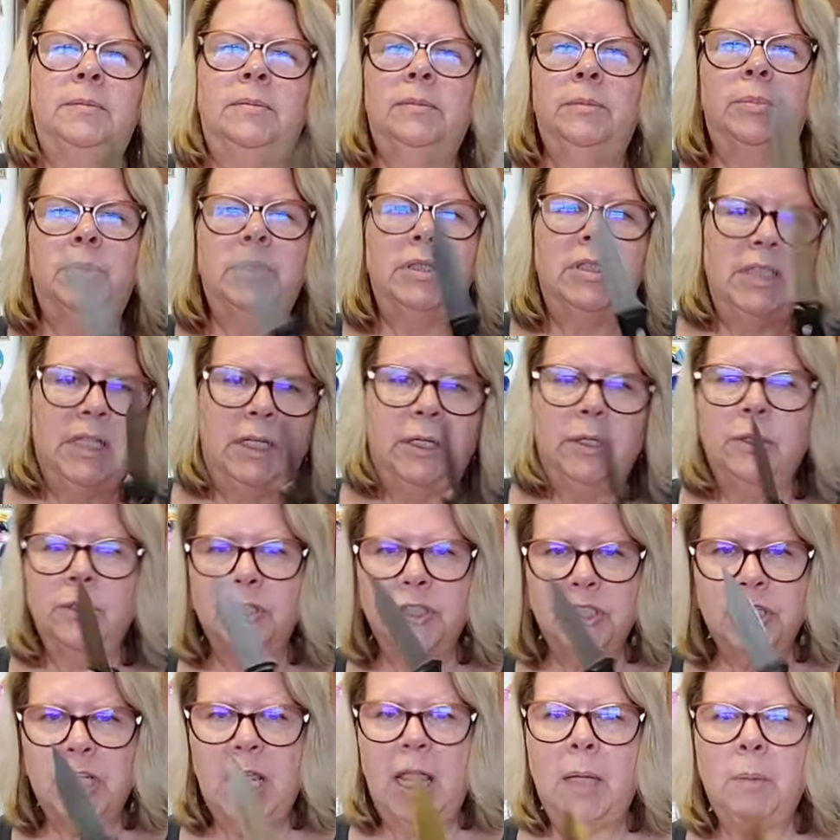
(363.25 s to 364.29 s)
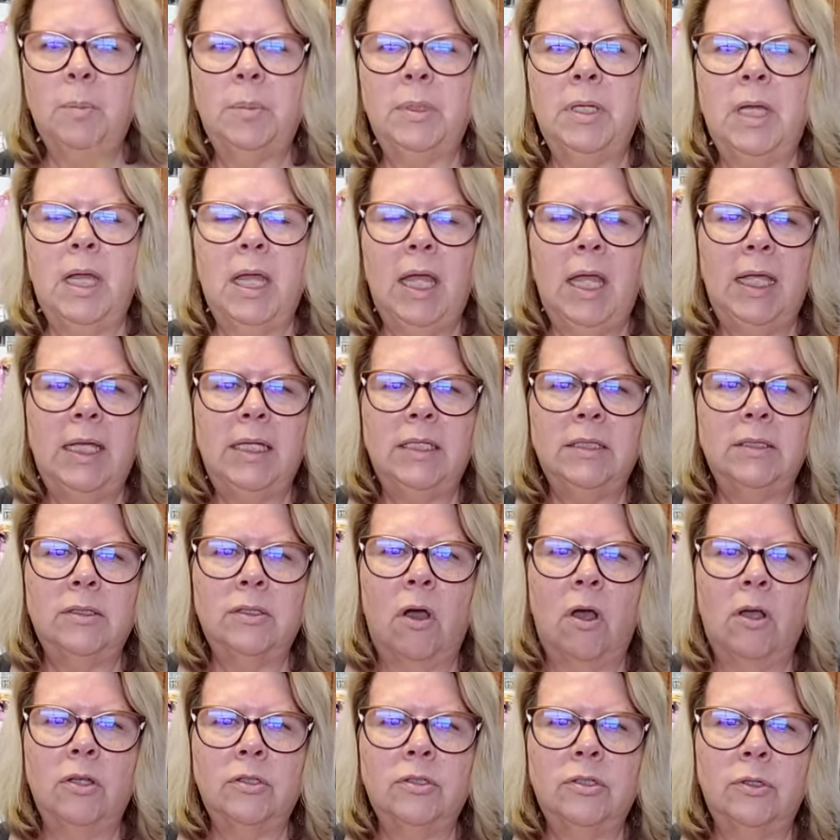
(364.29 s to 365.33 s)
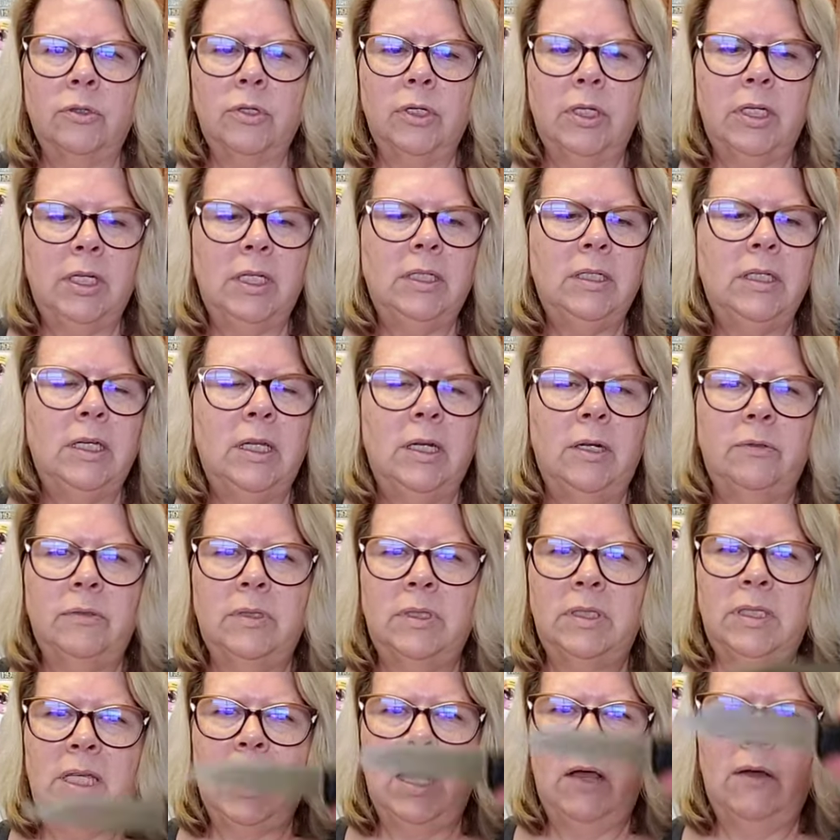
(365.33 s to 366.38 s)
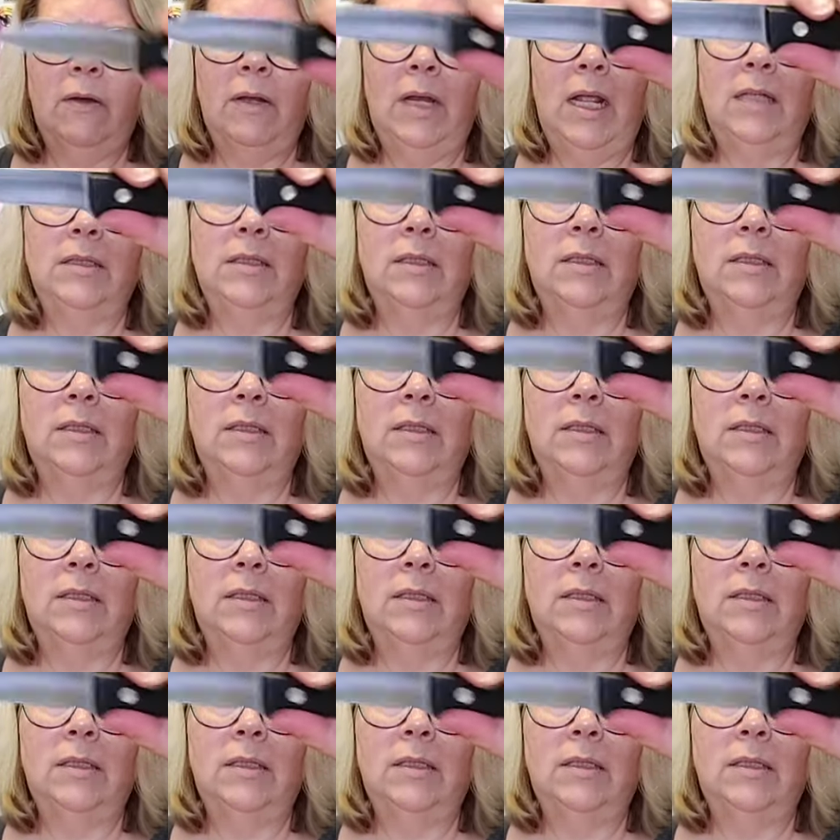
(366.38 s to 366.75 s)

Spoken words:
particular shape is also good, you know, see how it has a